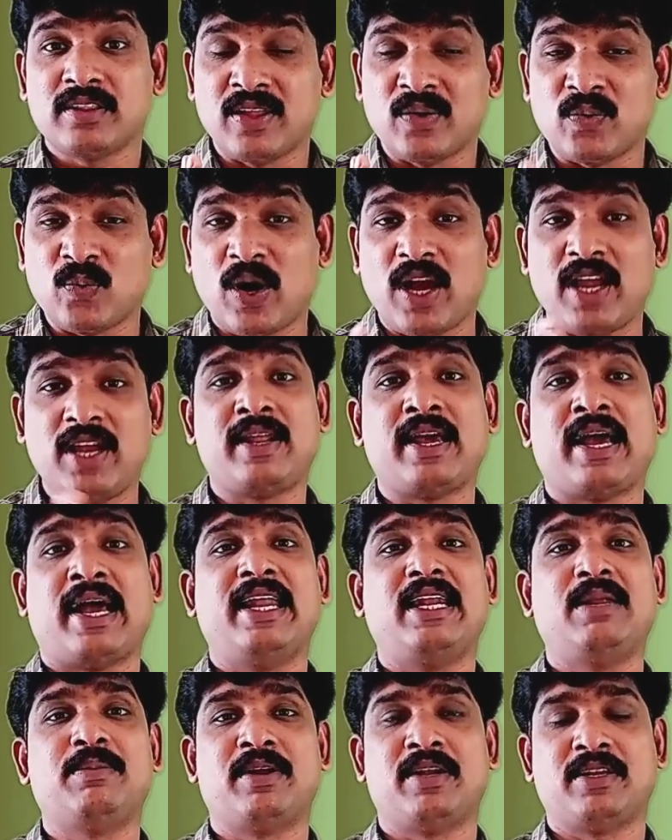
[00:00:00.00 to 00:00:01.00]
the wild
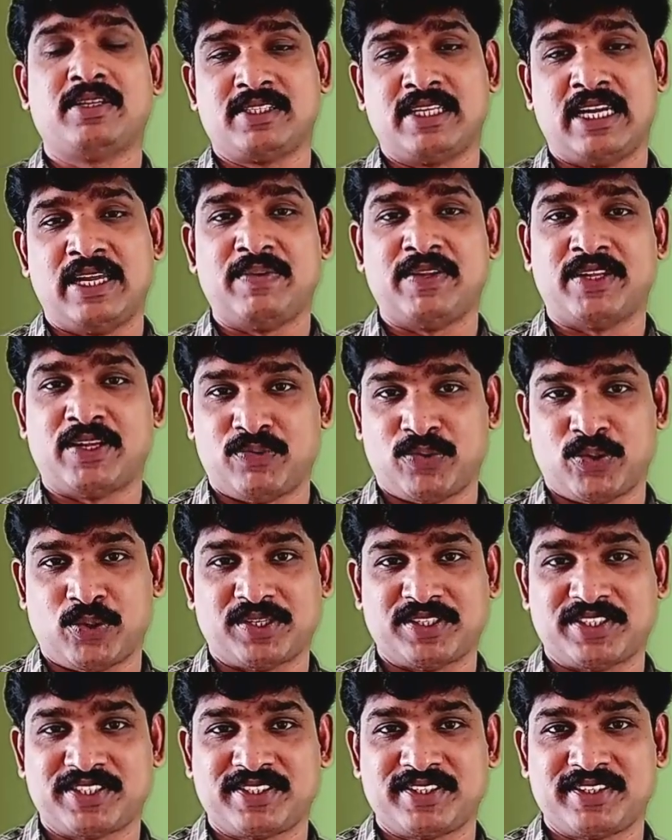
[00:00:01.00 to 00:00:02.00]
animals live in the
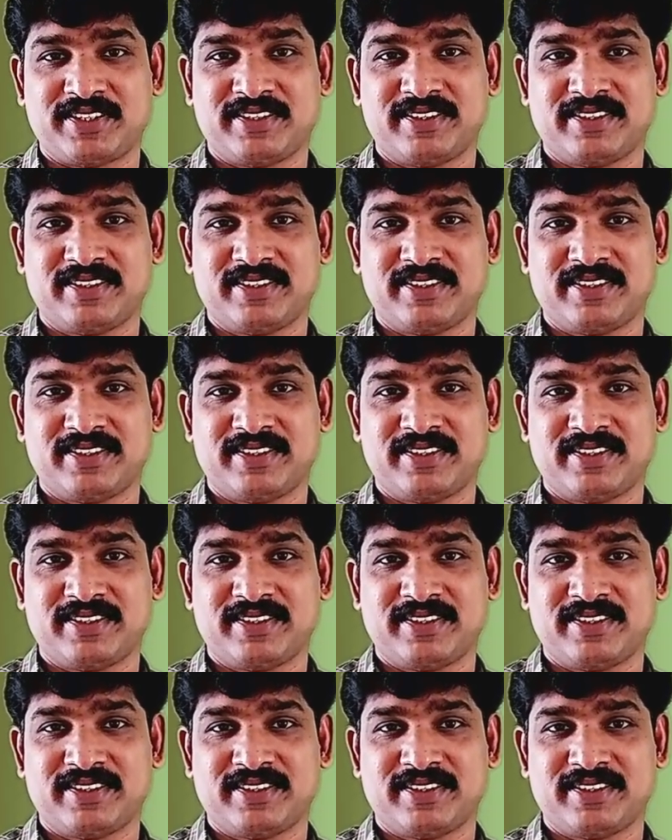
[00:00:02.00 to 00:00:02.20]
forest.